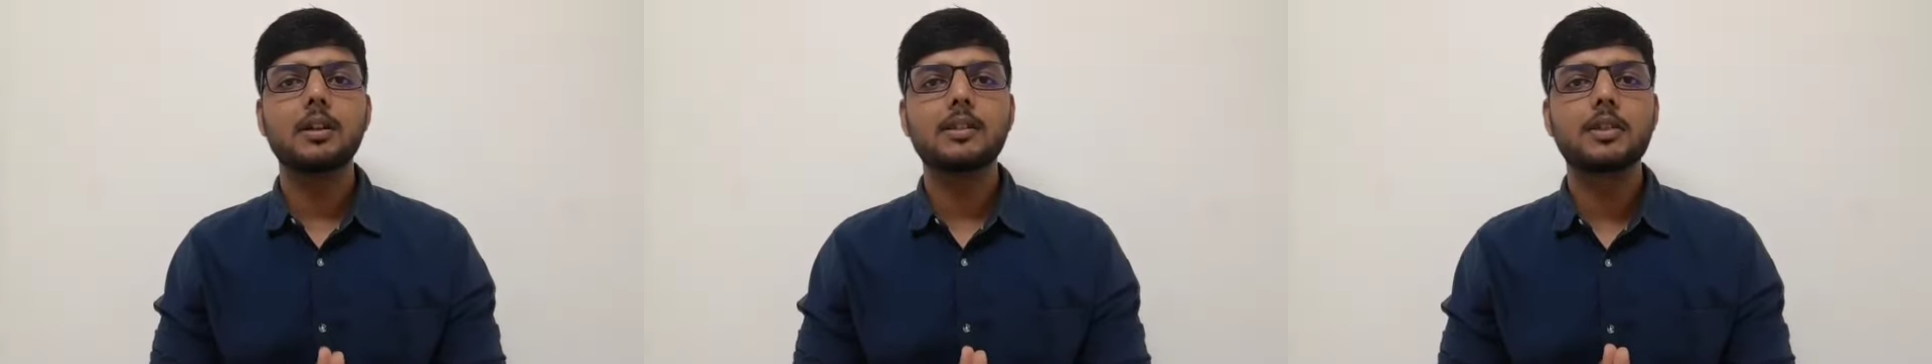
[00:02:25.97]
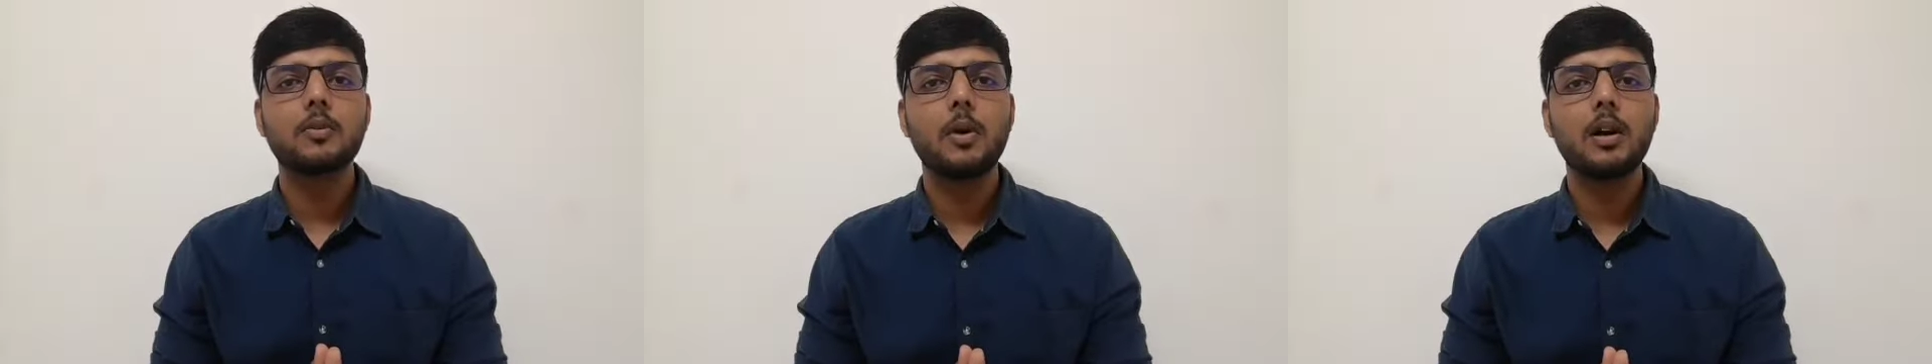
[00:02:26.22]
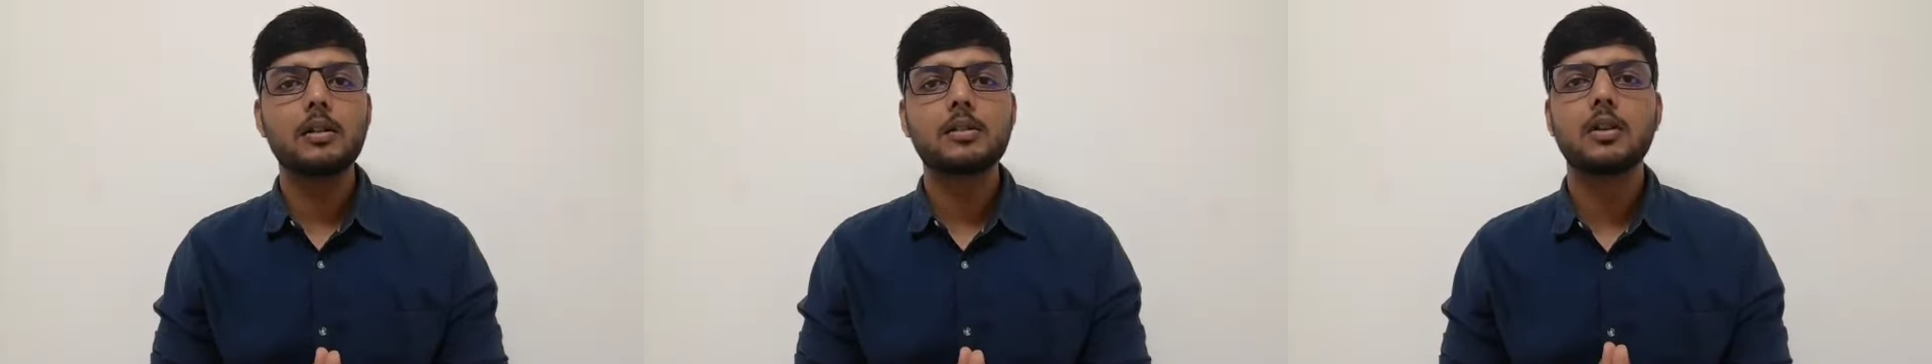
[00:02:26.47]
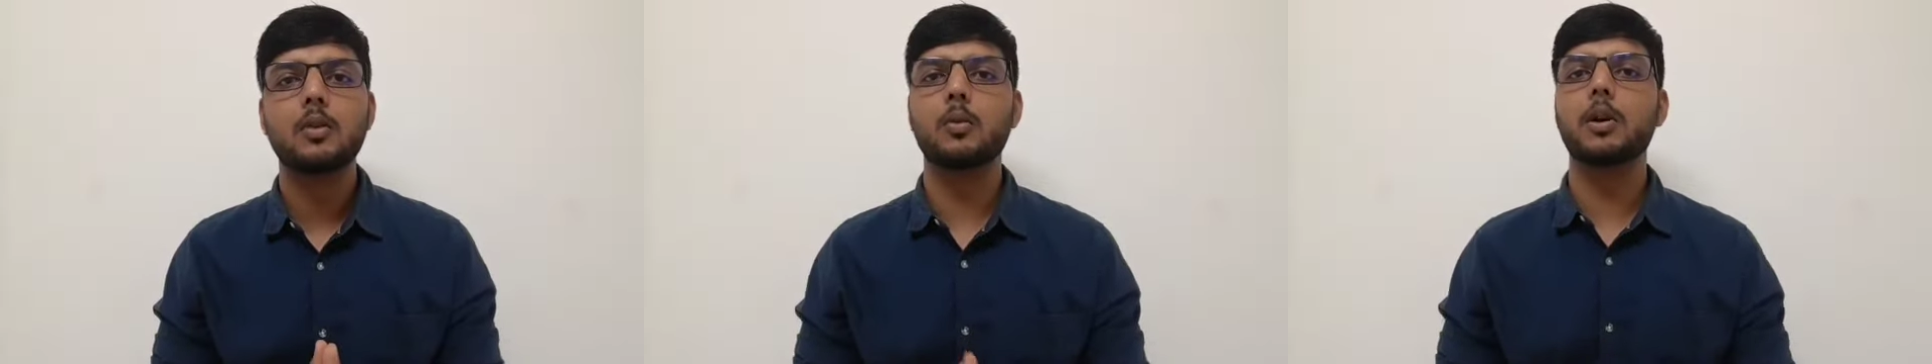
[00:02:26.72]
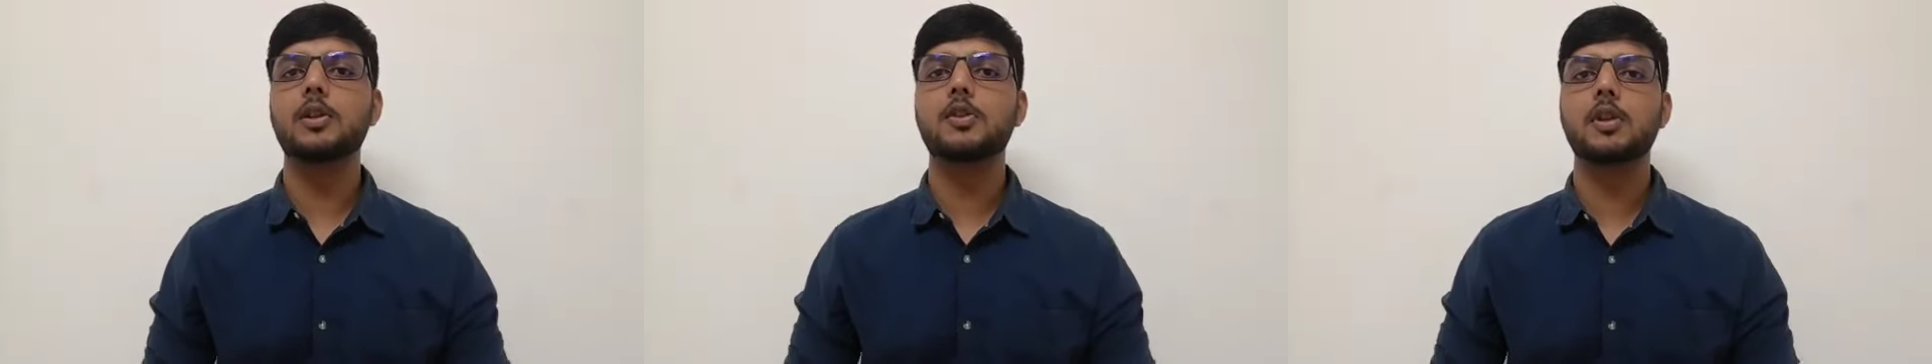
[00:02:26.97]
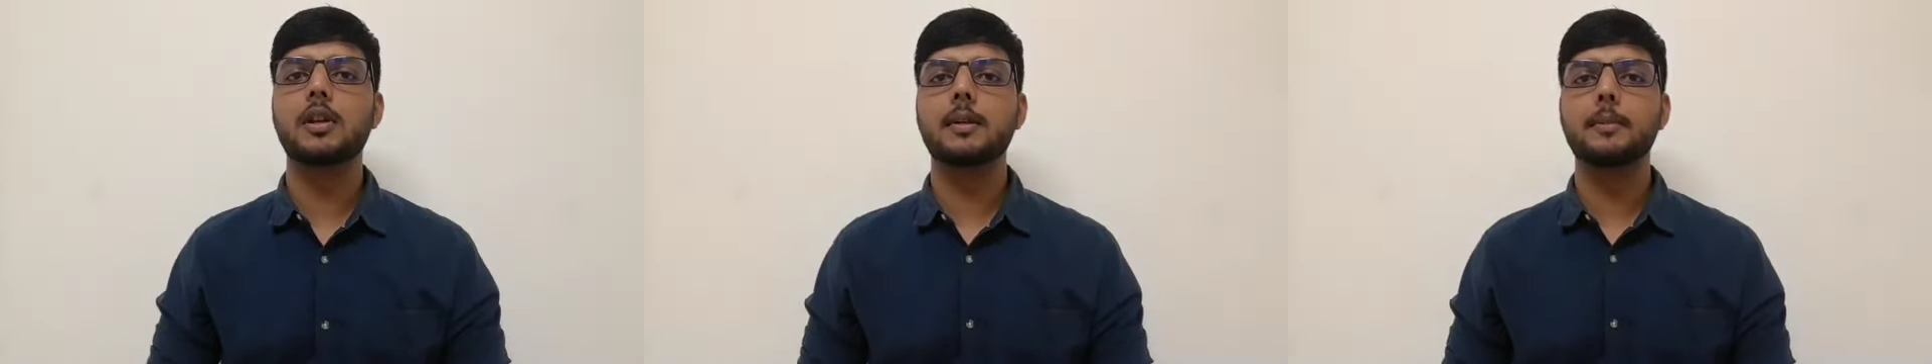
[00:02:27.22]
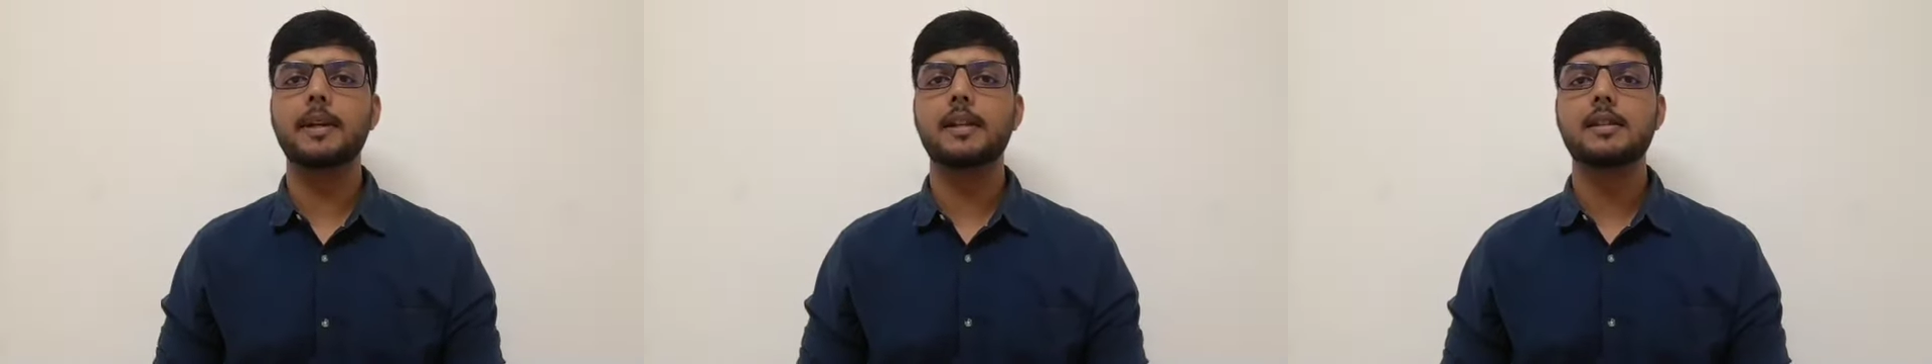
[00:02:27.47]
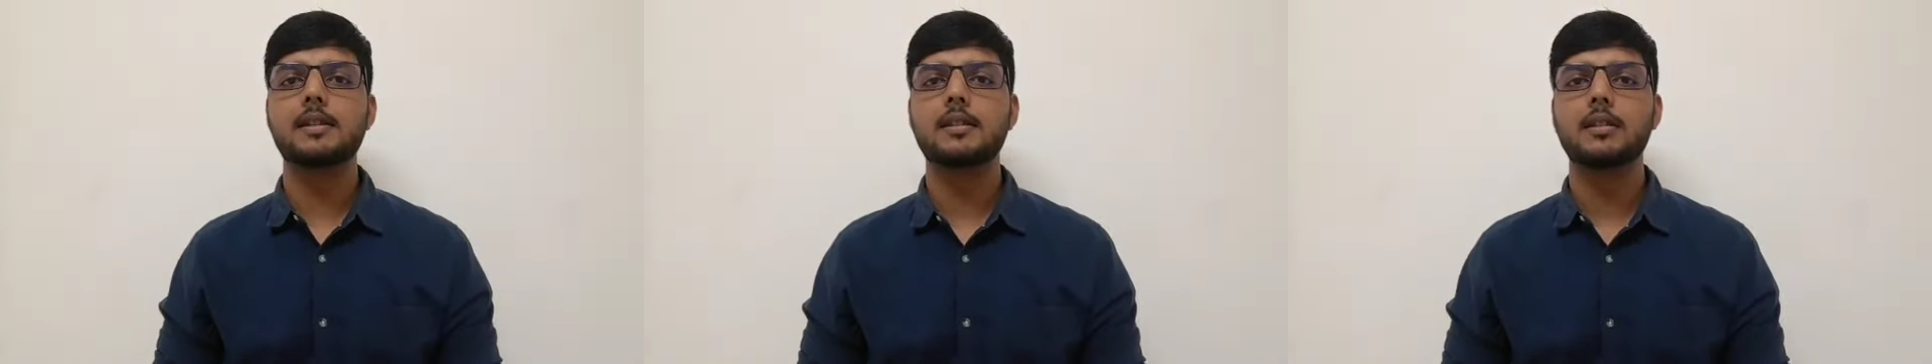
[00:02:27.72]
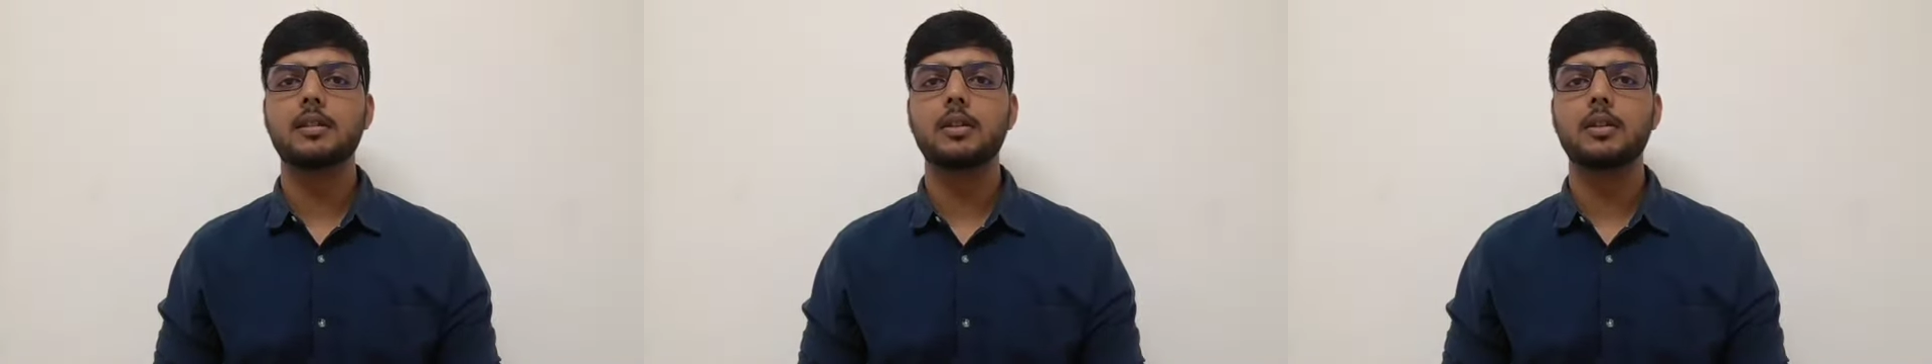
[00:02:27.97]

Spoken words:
also what? Virtual image.